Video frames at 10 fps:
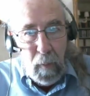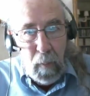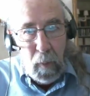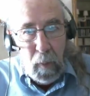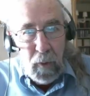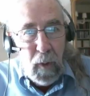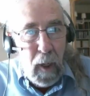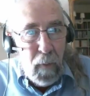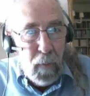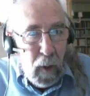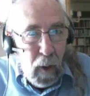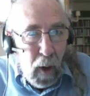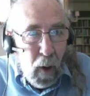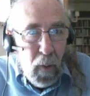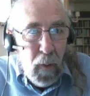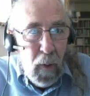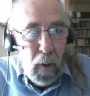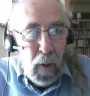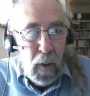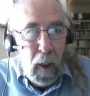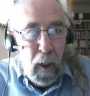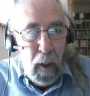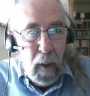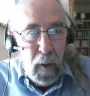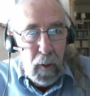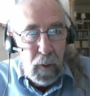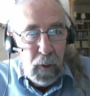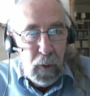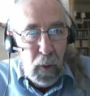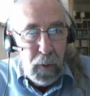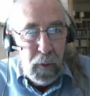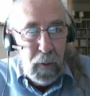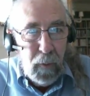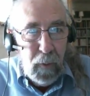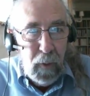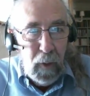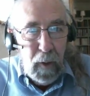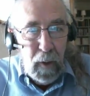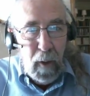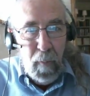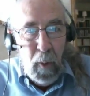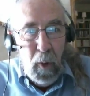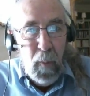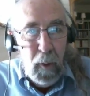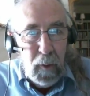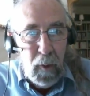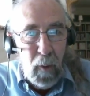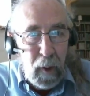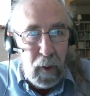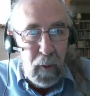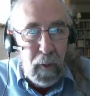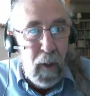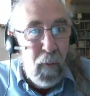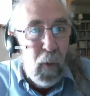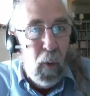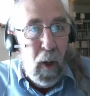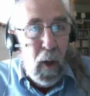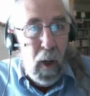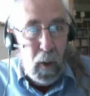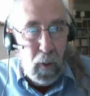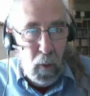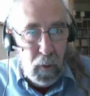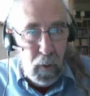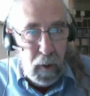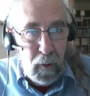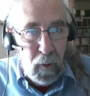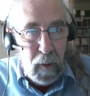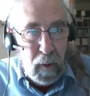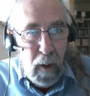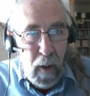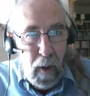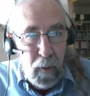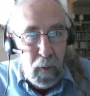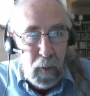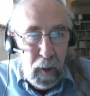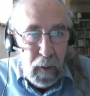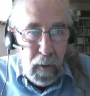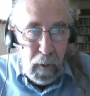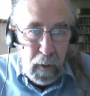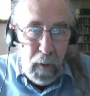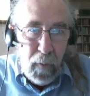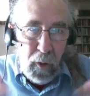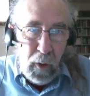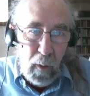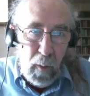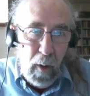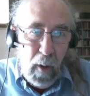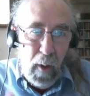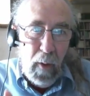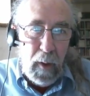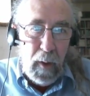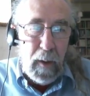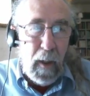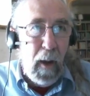which have their own sources of movement and directory, and therefore are contradictory, that then gives you the